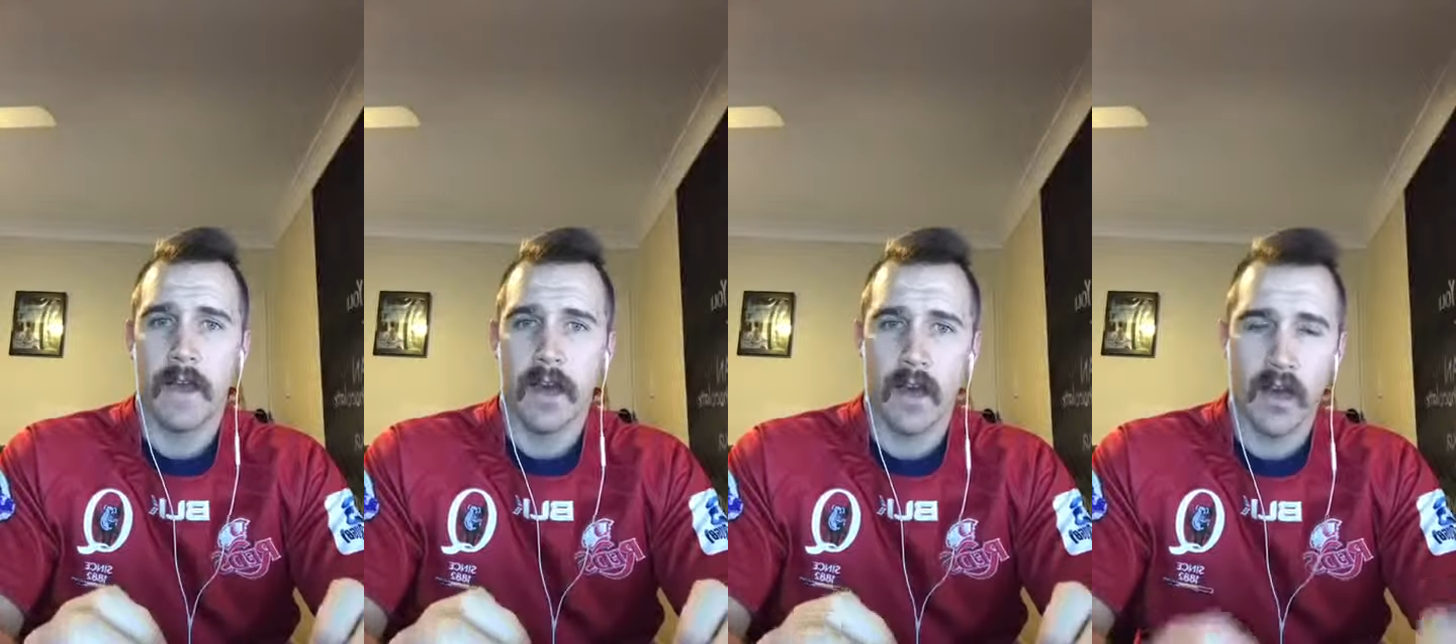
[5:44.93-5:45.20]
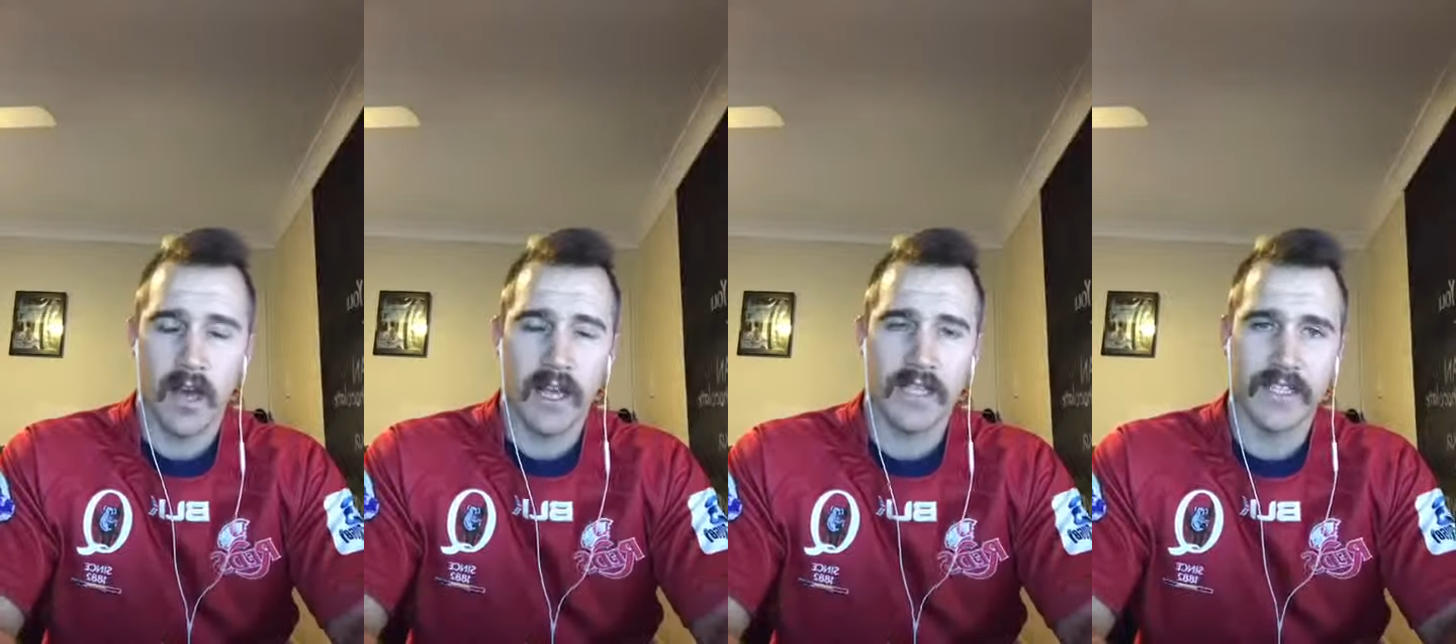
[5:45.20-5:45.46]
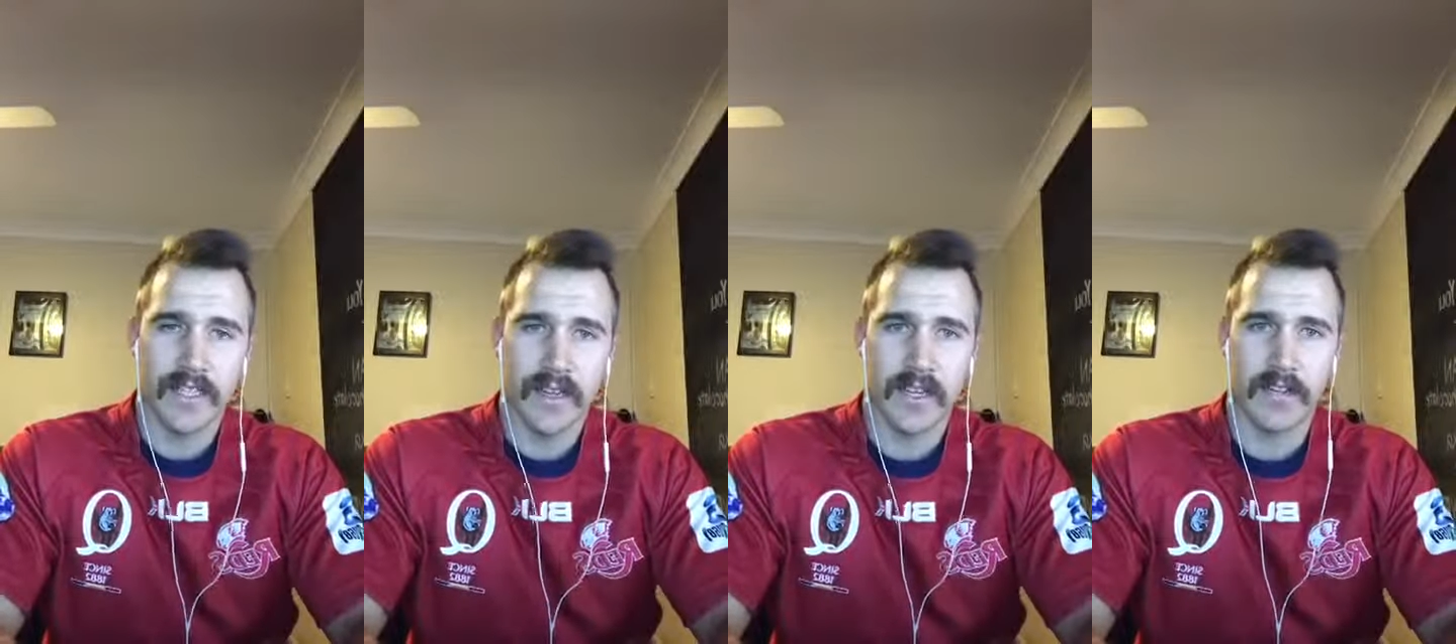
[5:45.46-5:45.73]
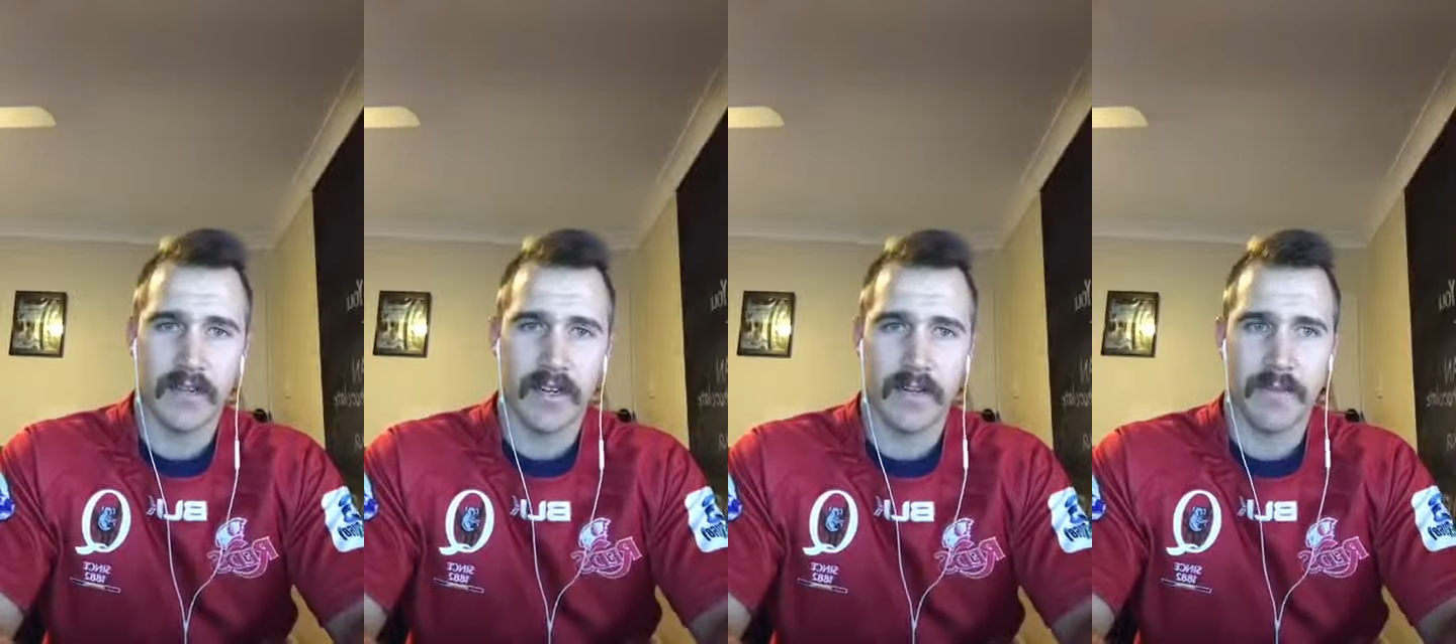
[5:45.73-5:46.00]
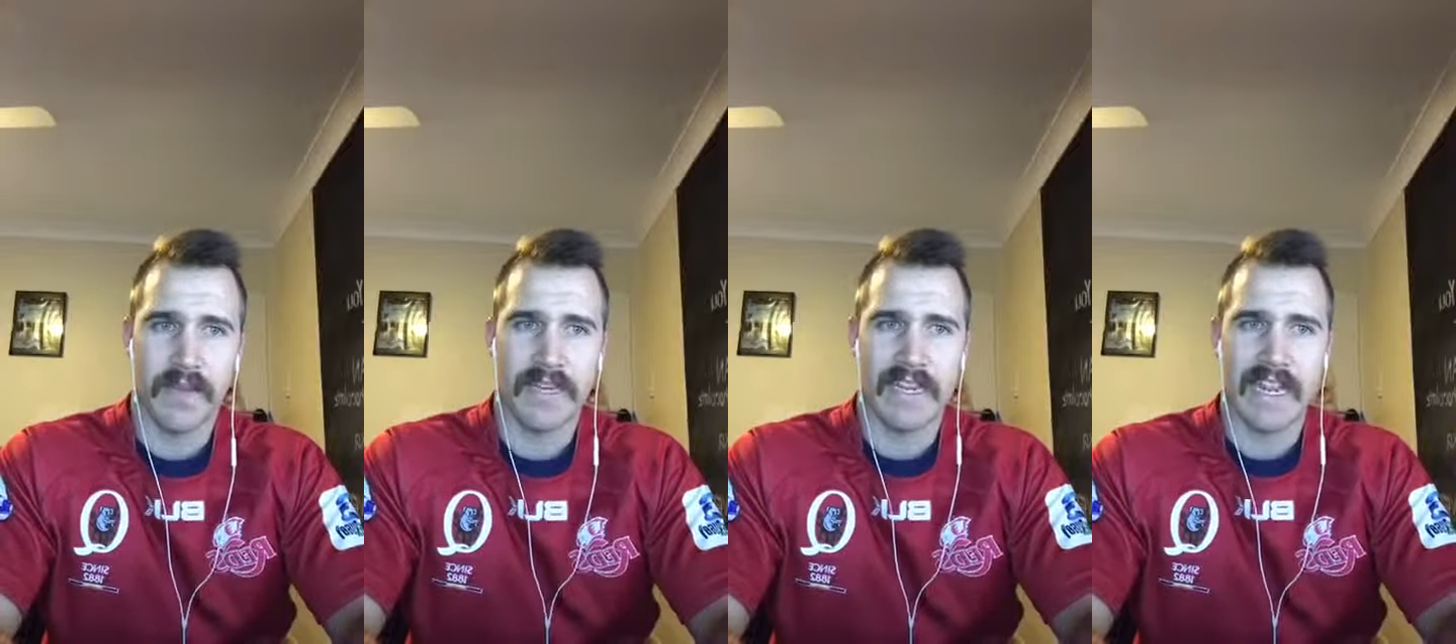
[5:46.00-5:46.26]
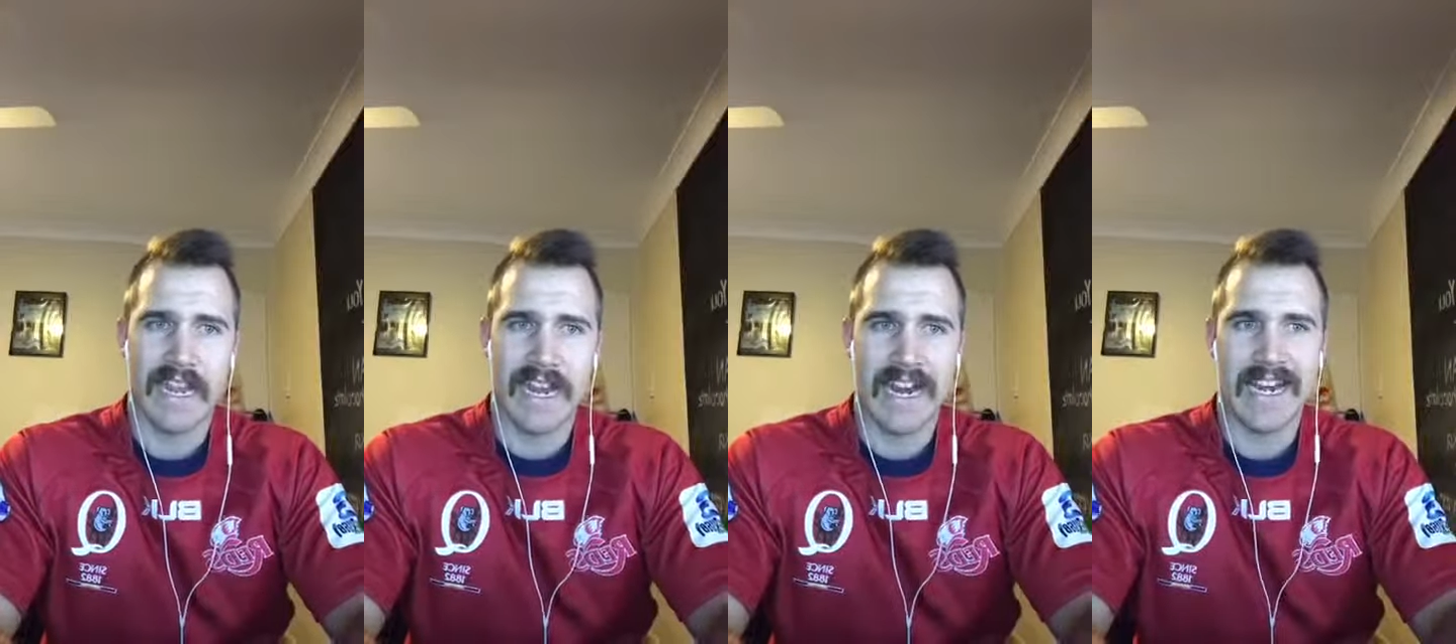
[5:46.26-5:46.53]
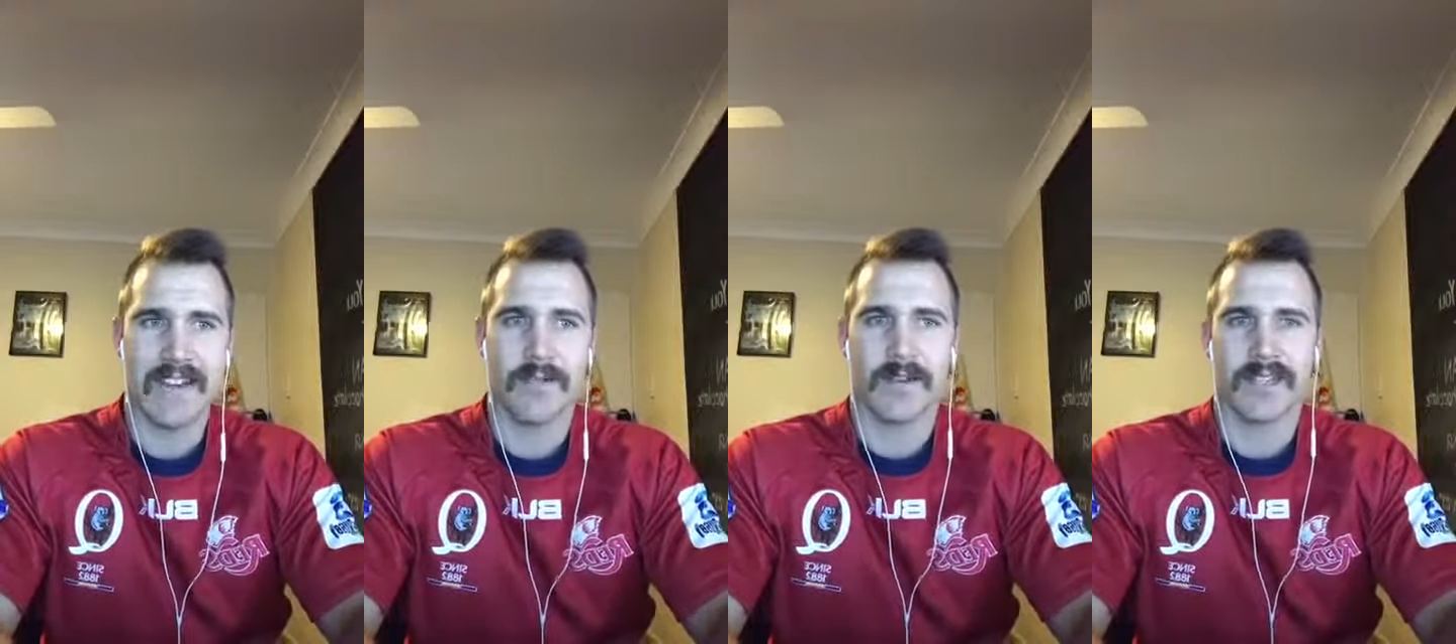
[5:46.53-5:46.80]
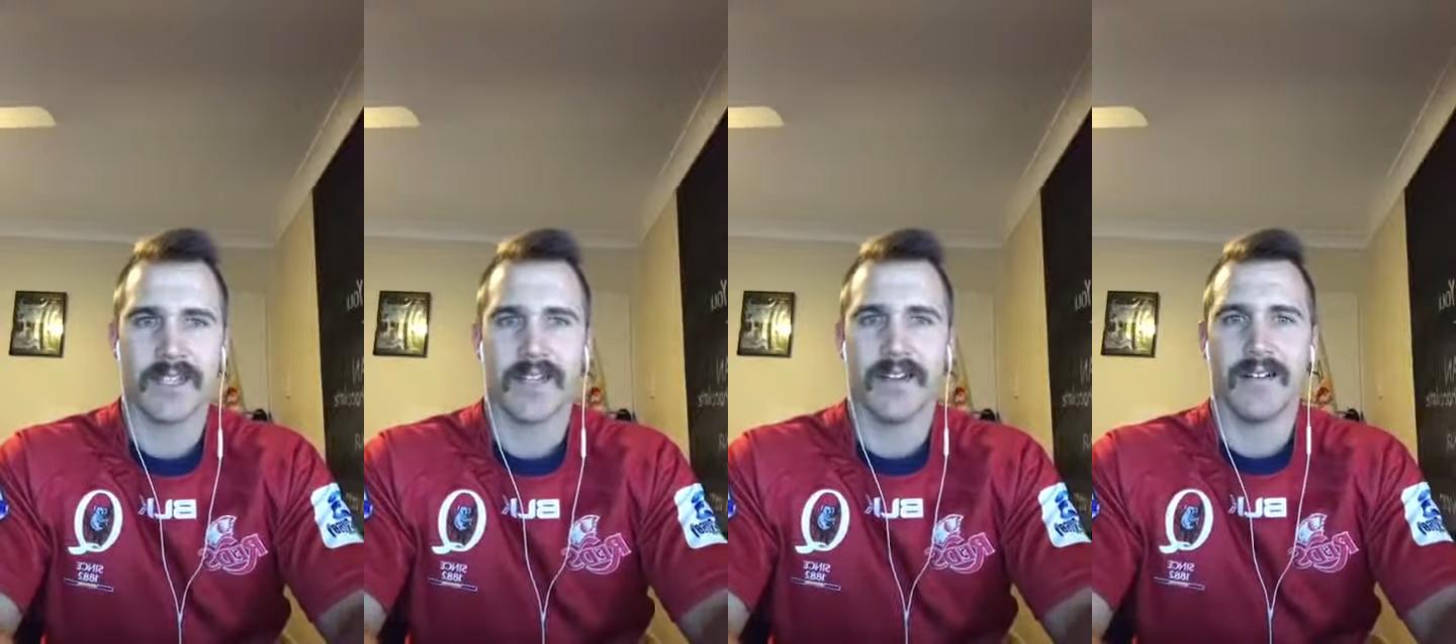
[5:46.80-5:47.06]
Highly, highly recommend
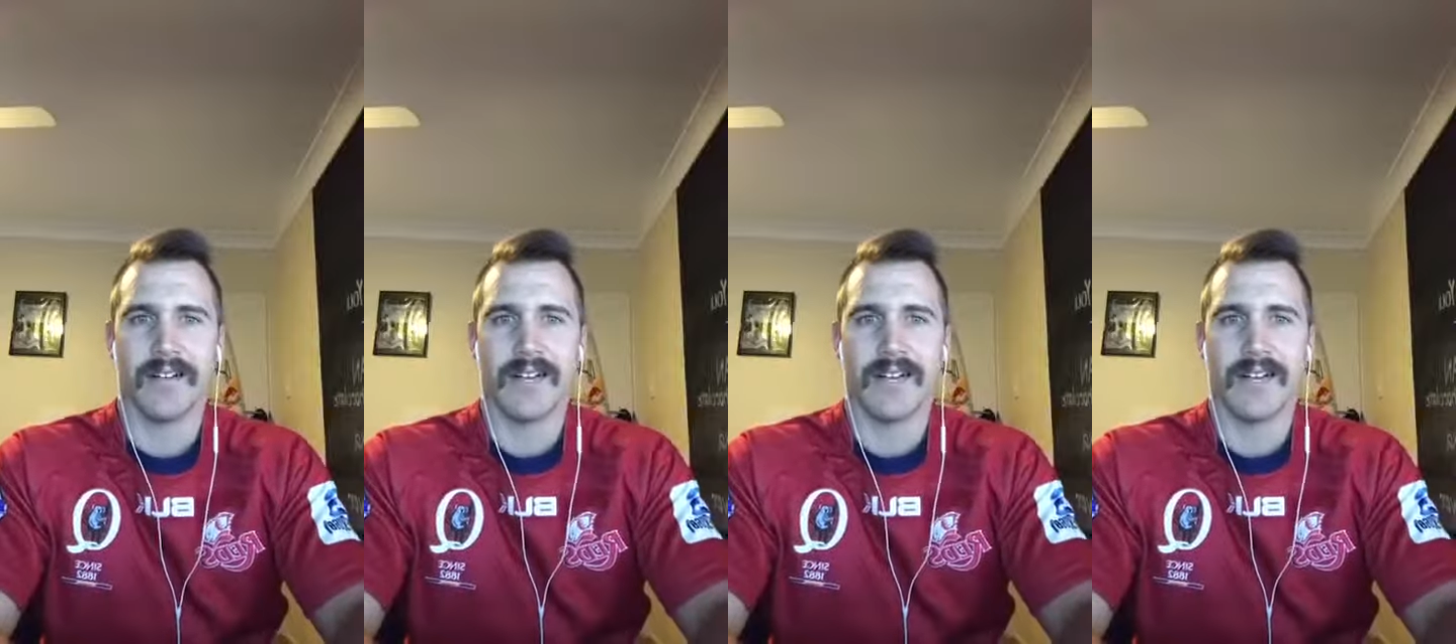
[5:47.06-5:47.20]
anyone to go